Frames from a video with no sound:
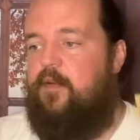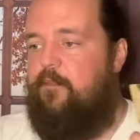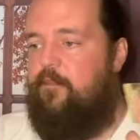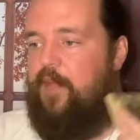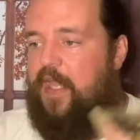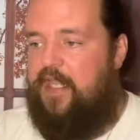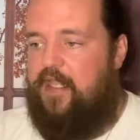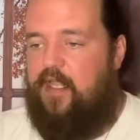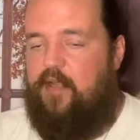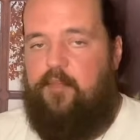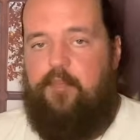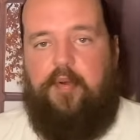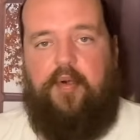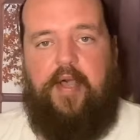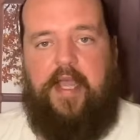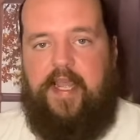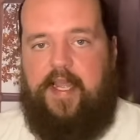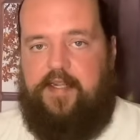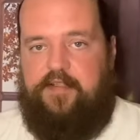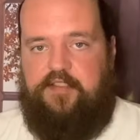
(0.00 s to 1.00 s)
making
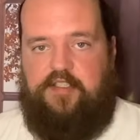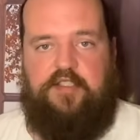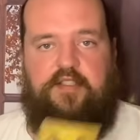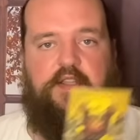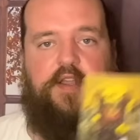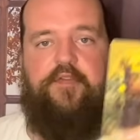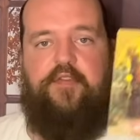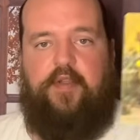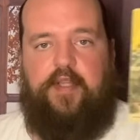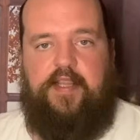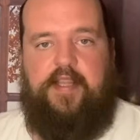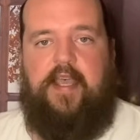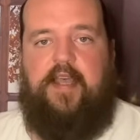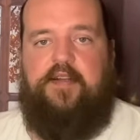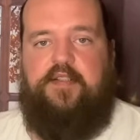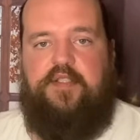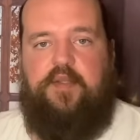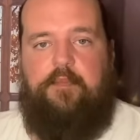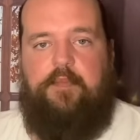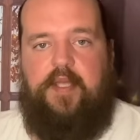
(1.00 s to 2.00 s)
plans, stuff like that
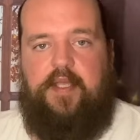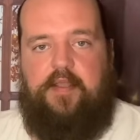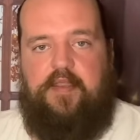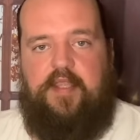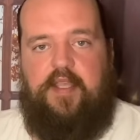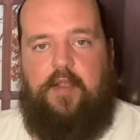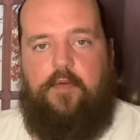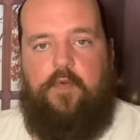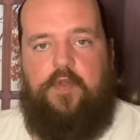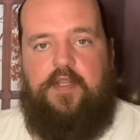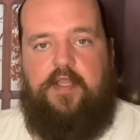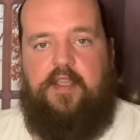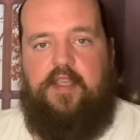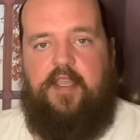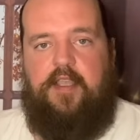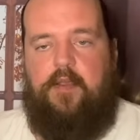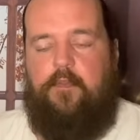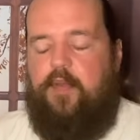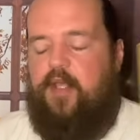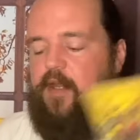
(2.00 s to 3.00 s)
is a big thing with the
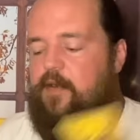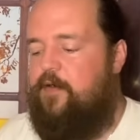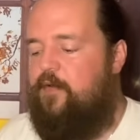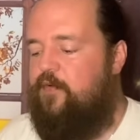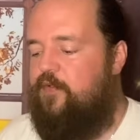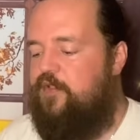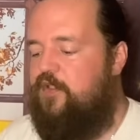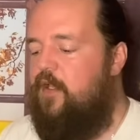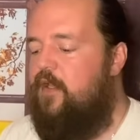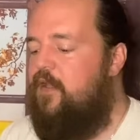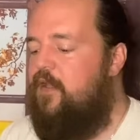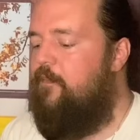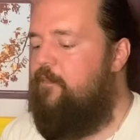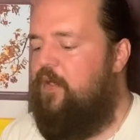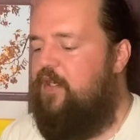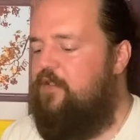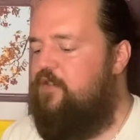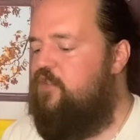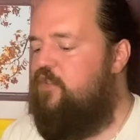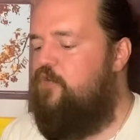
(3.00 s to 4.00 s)
King of Pentacles,
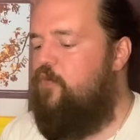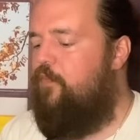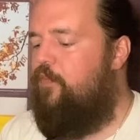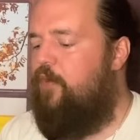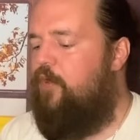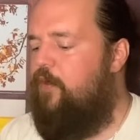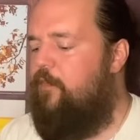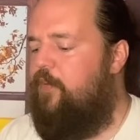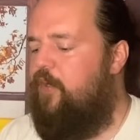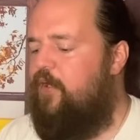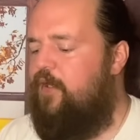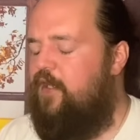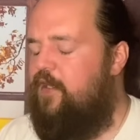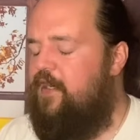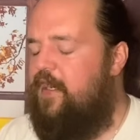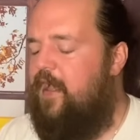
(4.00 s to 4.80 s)
but it's super abundant.